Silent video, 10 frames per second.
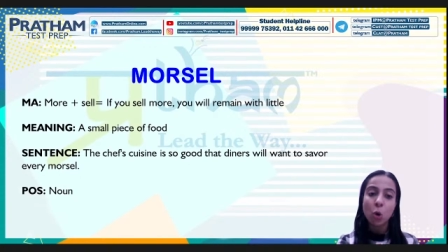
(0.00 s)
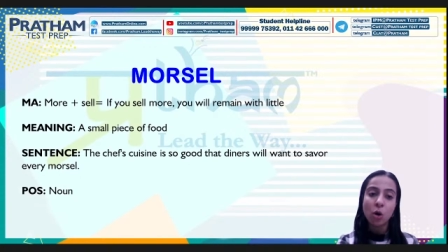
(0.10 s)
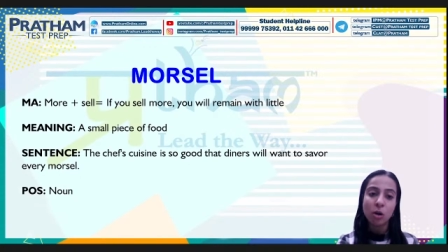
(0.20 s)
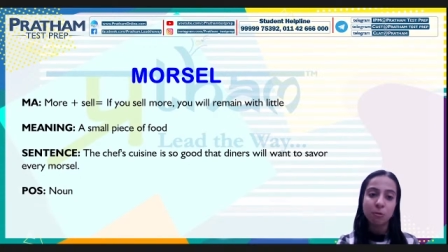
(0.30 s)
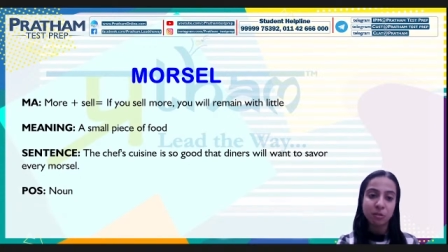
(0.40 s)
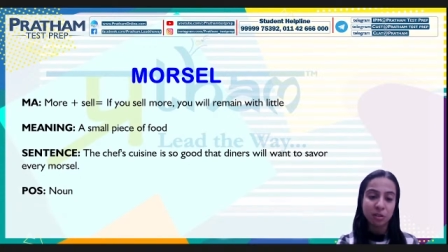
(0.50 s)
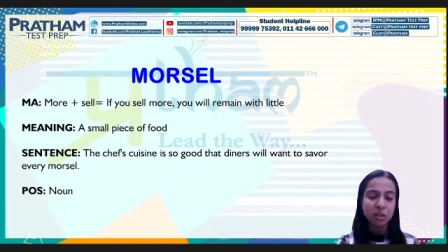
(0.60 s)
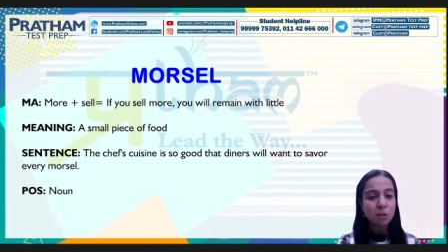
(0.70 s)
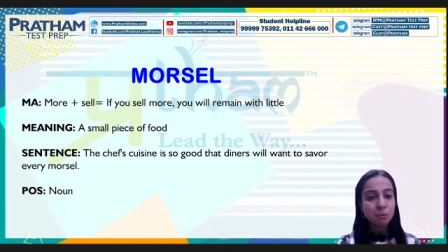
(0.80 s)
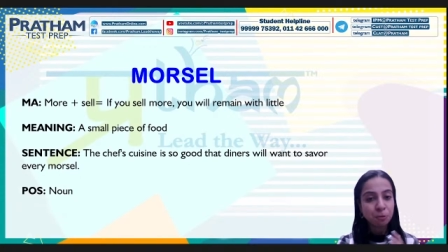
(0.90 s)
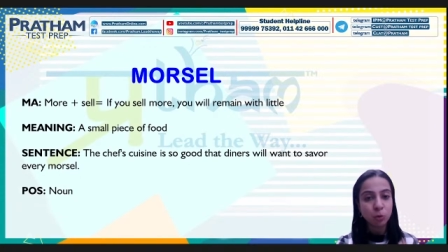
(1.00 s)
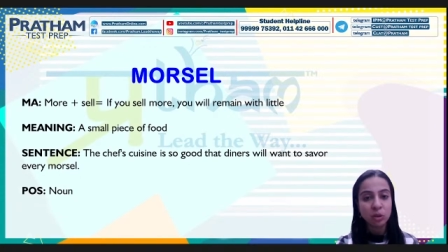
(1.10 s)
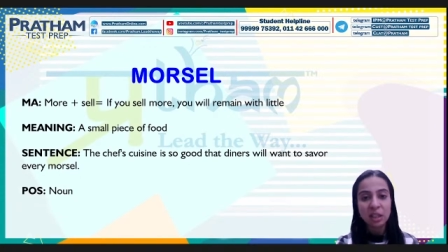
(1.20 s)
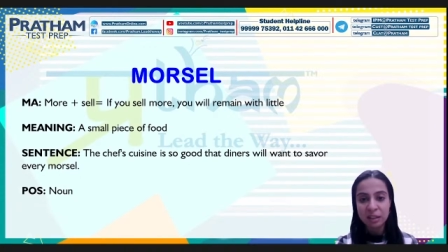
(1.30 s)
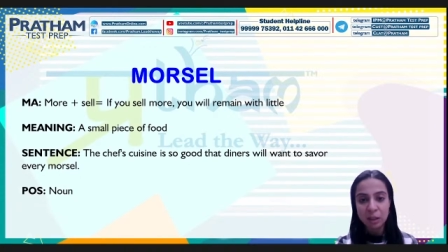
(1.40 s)
of the
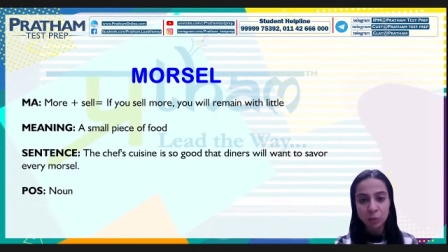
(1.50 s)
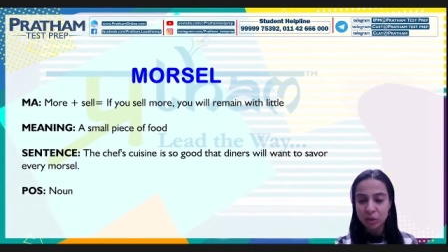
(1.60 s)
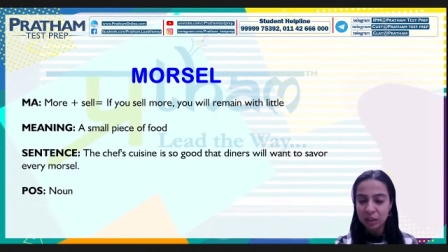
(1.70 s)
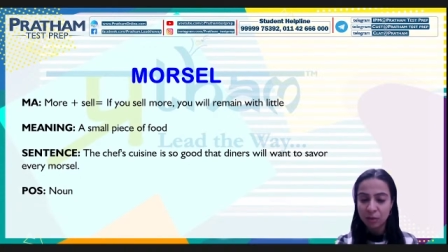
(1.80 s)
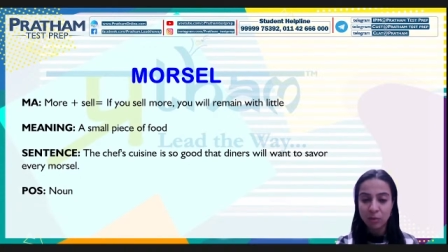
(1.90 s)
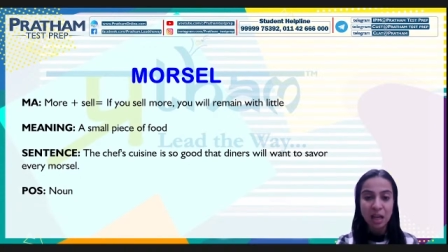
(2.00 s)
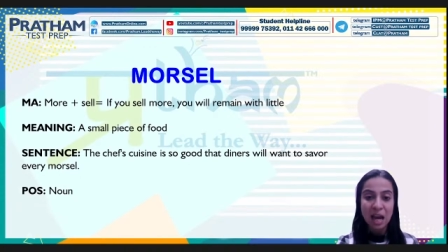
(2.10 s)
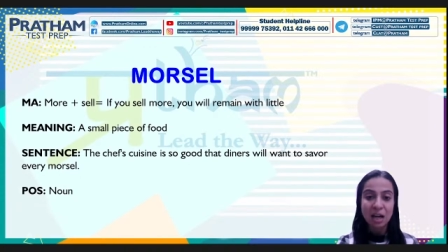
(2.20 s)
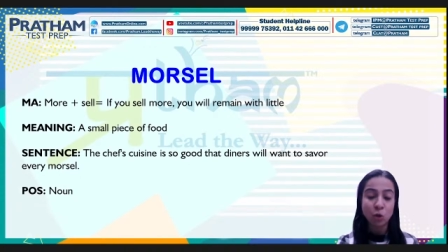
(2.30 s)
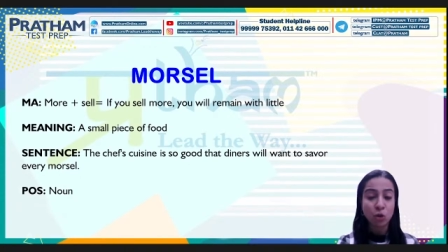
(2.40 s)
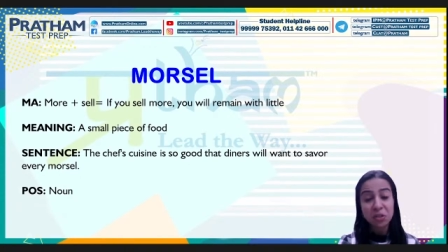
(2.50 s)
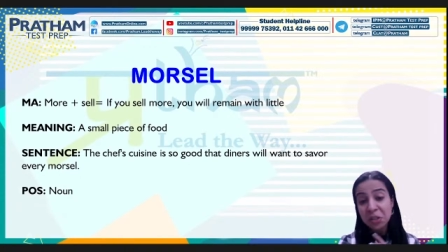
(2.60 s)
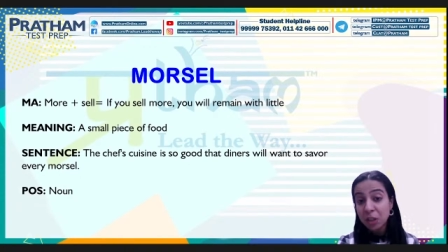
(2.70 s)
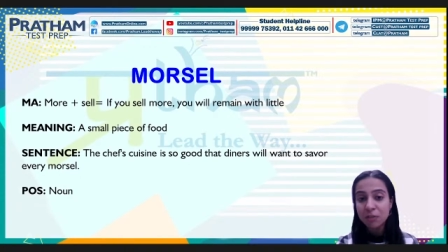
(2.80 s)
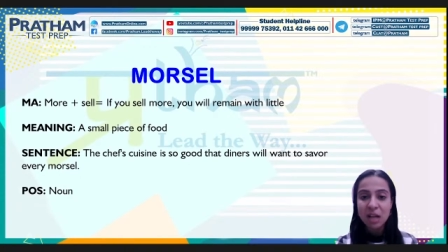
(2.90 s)
food that they were given at or
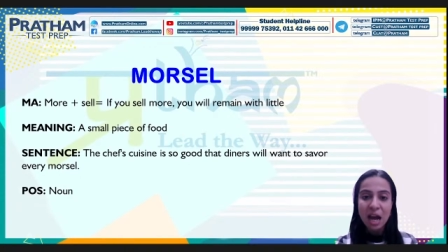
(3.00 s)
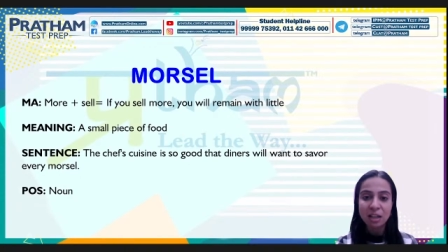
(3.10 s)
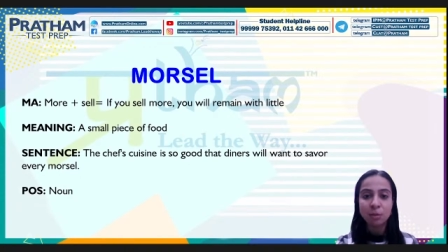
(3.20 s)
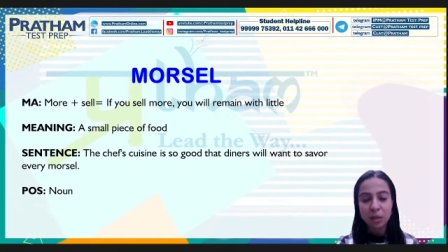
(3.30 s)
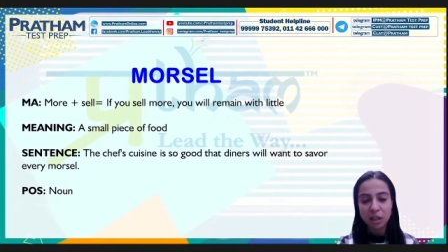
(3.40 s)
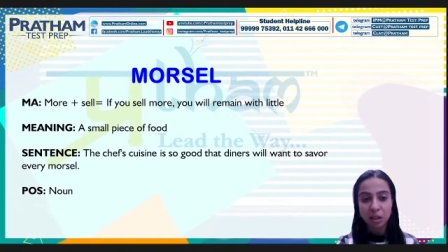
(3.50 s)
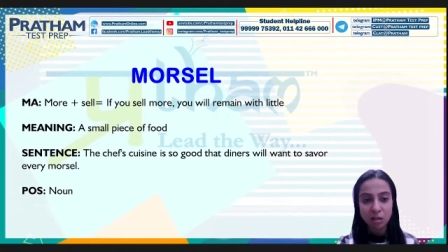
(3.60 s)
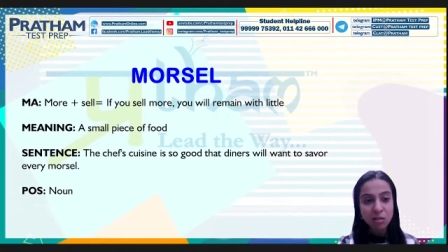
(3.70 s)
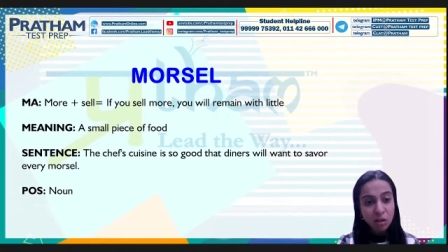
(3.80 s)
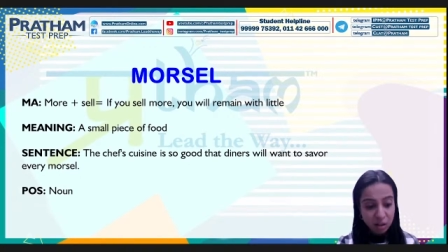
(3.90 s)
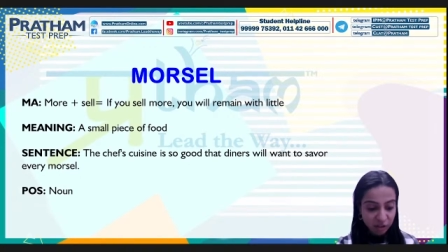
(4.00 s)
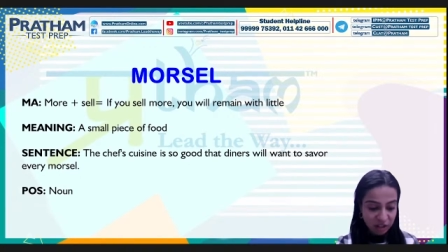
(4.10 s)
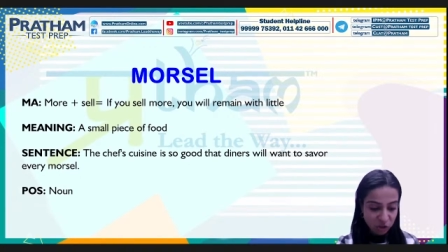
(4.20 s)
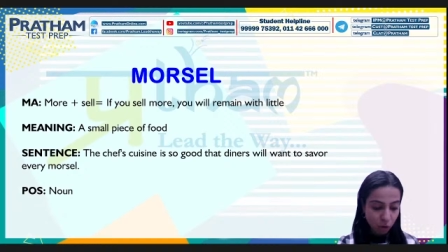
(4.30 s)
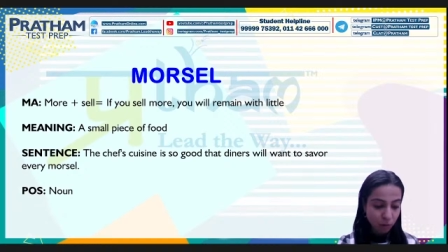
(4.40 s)
served at the particular
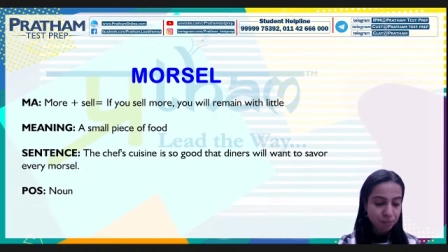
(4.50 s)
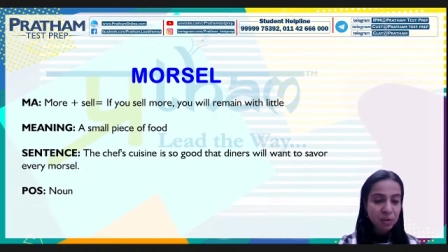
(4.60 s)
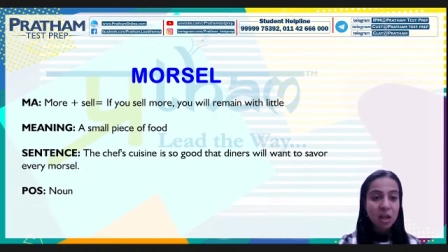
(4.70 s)
restaurant.